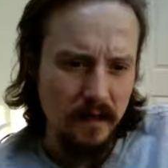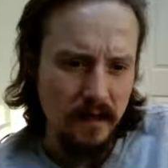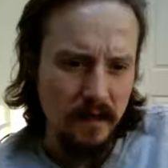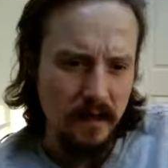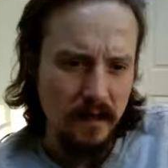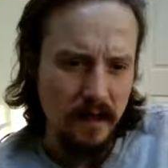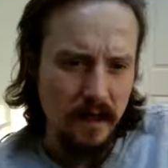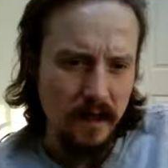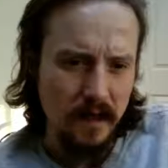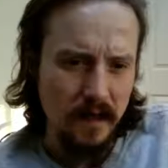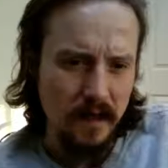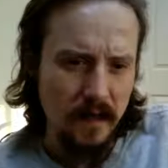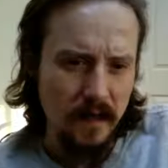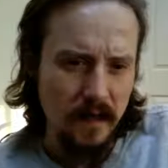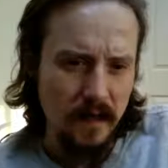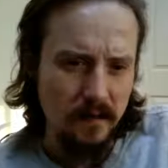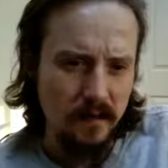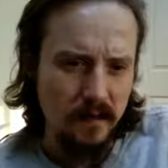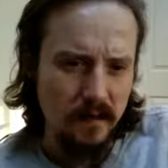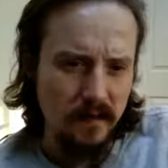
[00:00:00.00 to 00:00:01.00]
The lie that
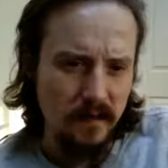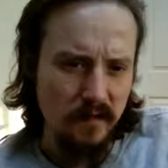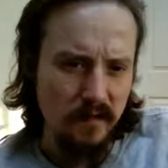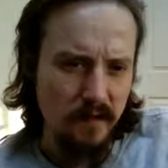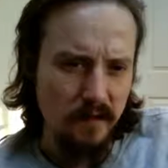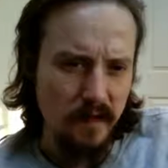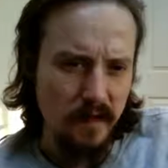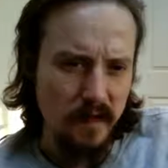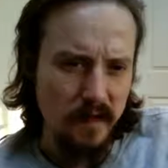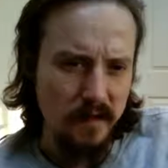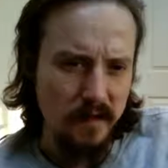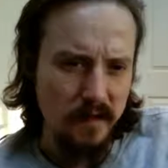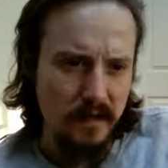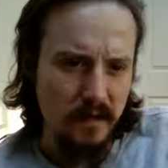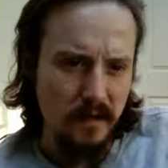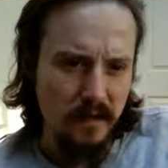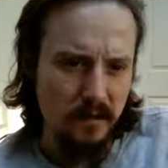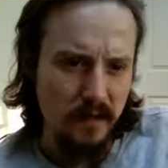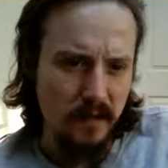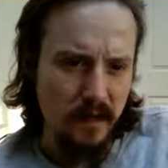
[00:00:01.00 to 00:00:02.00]
helps sort of bind
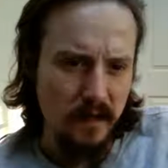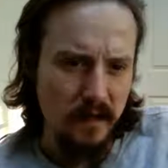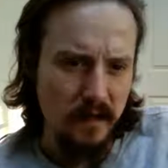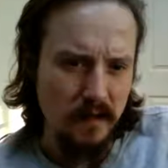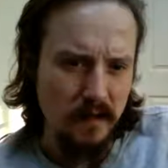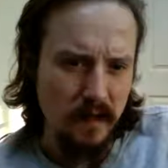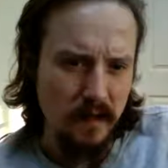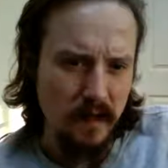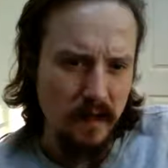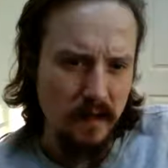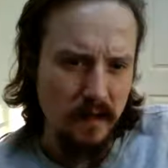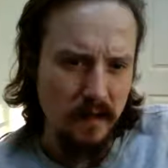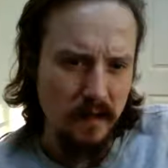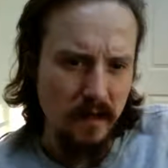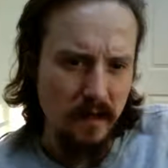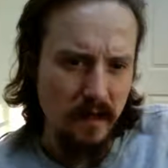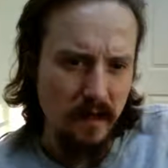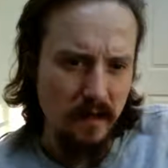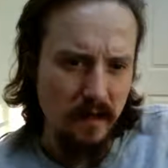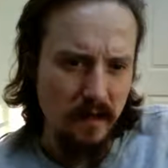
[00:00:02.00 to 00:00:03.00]
this
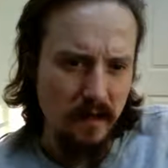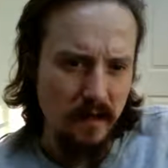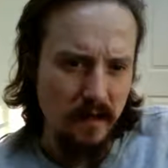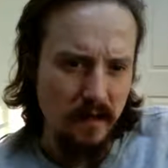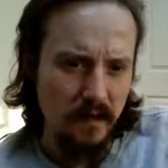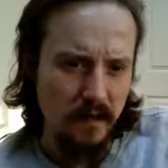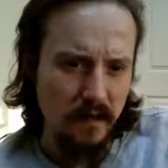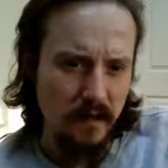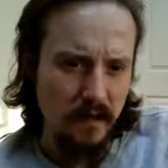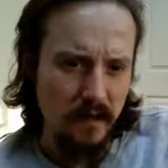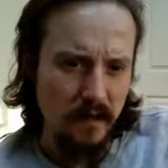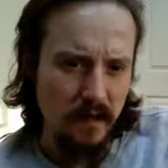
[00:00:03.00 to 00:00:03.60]
reality together in a lot of